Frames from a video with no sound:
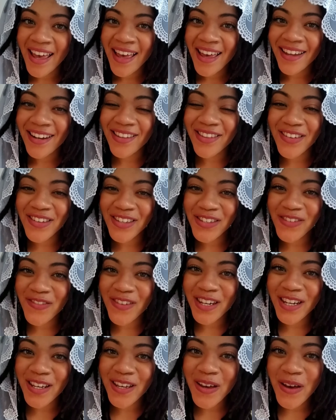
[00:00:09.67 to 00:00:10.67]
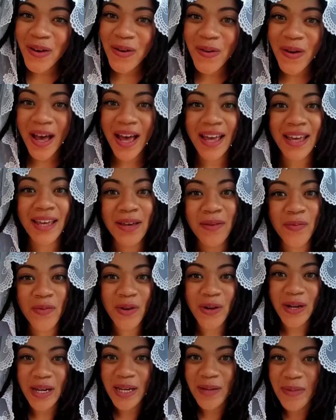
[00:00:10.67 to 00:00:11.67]
In this video, I am
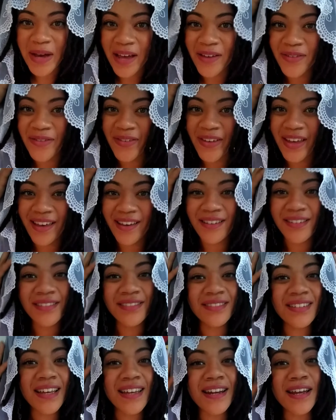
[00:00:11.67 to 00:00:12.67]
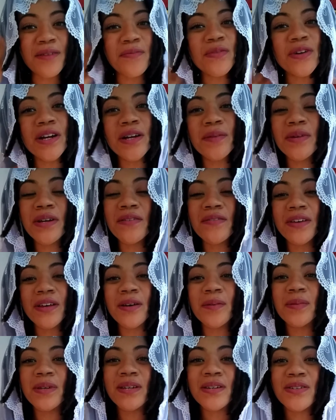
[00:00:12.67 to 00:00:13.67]
wearing my veil, and I'm wearing my veil
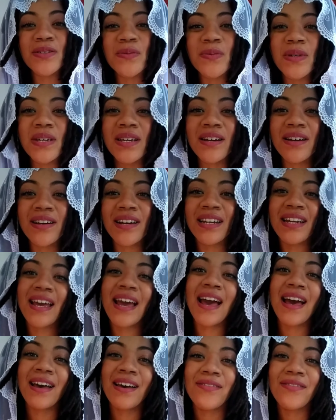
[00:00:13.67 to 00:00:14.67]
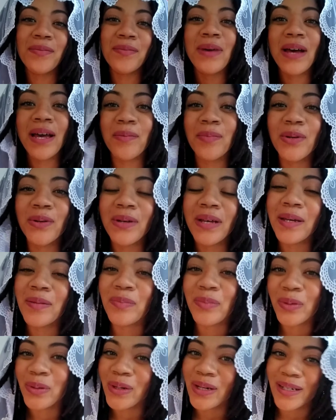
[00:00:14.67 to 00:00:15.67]
because we are going to have Bible
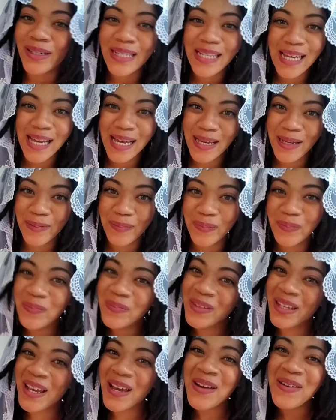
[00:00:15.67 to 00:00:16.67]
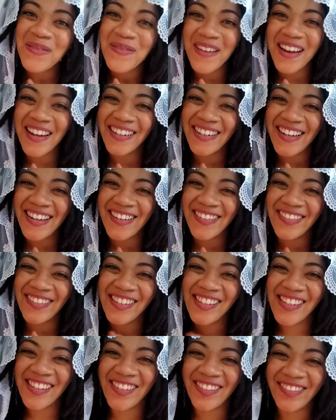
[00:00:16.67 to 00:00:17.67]
and prayer time right now.
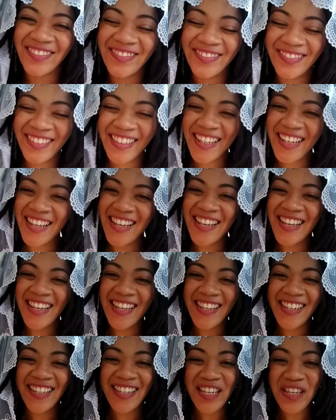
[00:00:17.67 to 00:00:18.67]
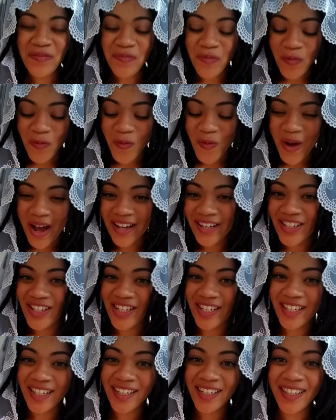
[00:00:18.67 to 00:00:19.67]
So keep
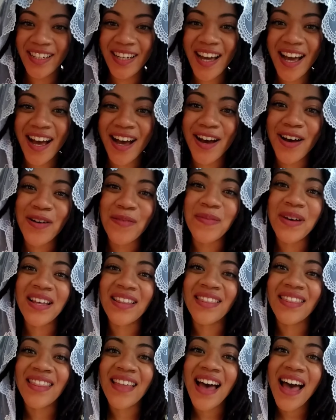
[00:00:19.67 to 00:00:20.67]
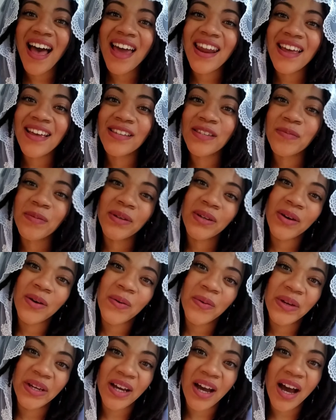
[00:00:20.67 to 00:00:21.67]
watching. A lot has been
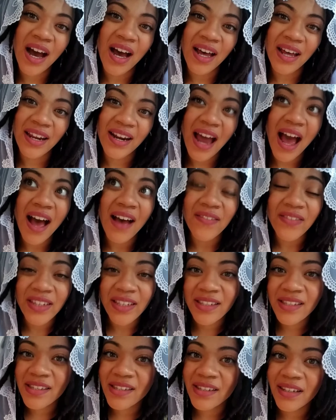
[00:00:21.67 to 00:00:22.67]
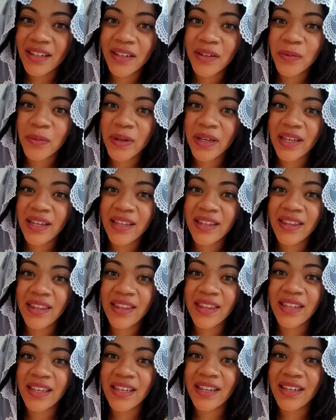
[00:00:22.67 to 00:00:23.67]
going on, obviously, with
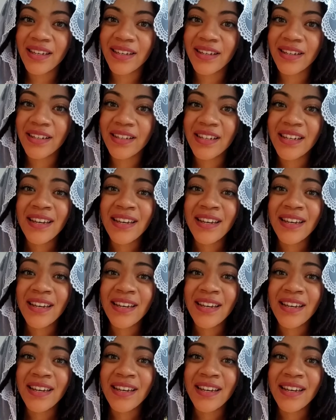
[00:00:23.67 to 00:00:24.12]
the